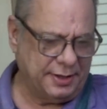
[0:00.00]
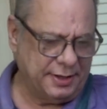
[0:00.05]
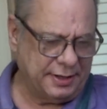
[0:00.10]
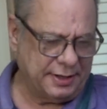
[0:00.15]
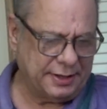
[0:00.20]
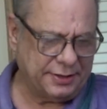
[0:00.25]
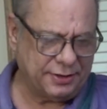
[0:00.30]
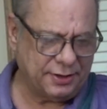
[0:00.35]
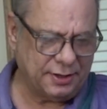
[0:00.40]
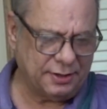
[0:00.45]

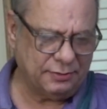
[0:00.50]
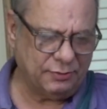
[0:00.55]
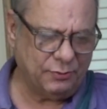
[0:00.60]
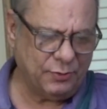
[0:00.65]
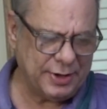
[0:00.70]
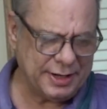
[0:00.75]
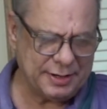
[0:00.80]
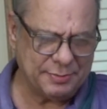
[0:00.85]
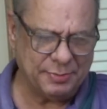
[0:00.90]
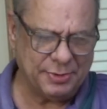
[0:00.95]
I thought,
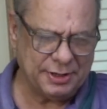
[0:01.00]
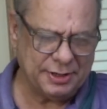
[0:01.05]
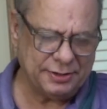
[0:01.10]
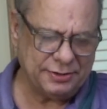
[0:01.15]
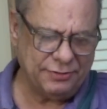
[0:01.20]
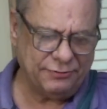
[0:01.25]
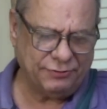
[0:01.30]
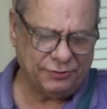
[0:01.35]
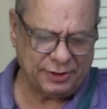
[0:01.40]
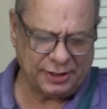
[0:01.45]
wait a minute,
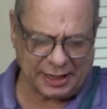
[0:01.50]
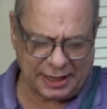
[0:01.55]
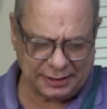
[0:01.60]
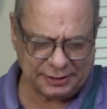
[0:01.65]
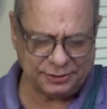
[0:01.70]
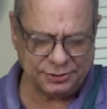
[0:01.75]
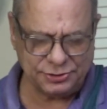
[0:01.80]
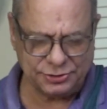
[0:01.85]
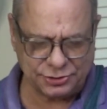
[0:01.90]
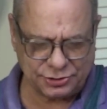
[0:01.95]
you forgot
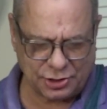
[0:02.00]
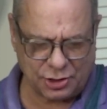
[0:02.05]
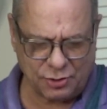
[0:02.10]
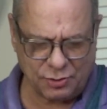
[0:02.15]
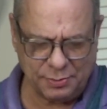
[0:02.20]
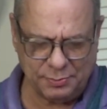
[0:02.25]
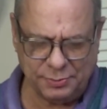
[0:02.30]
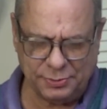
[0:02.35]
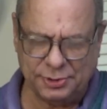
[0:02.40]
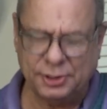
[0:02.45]
to show
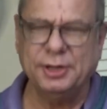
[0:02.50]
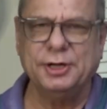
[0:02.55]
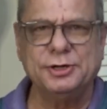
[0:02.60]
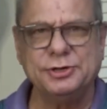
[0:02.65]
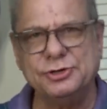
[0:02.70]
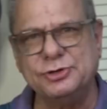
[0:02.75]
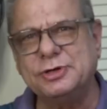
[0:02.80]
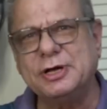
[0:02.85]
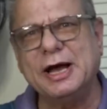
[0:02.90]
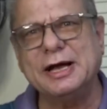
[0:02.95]
them.
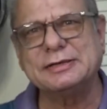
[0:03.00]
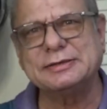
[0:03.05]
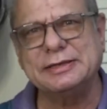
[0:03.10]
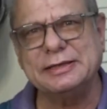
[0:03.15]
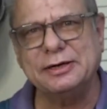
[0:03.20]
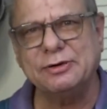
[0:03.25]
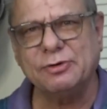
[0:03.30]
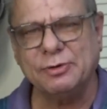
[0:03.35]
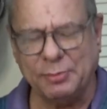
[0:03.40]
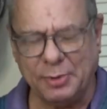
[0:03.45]
You guys
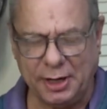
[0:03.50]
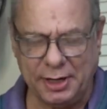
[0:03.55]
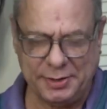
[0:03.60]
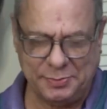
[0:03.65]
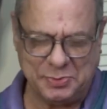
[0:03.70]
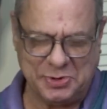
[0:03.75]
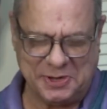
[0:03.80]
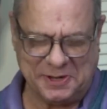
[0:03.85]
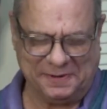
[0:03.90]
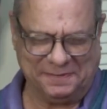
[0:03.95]
didn't remind
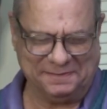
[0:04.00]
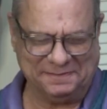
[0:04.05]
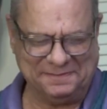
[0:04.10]
me.